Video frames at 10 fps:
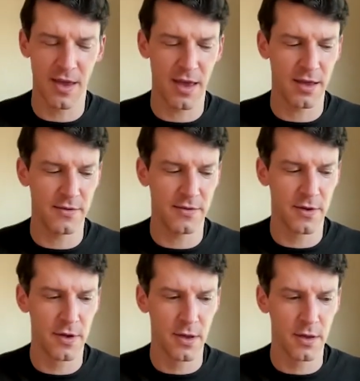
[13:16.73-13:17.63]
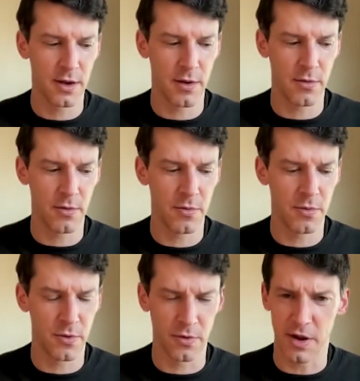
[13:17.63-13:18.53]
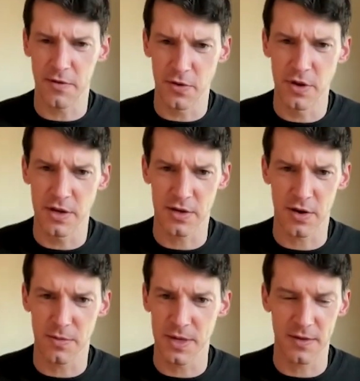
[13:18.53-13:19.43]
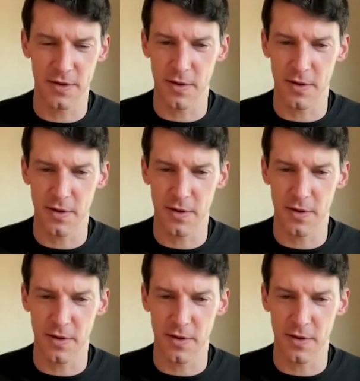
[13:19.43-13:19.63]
And you know, there are a lot of unique circumstances.